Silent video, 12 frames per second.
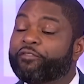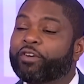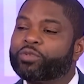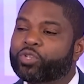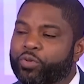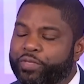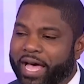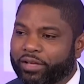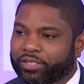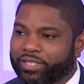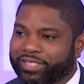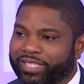from two
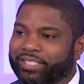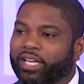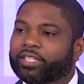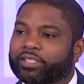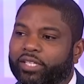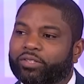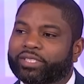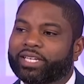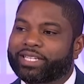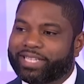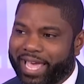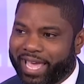thousand six until
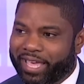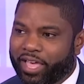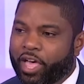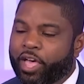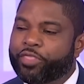today,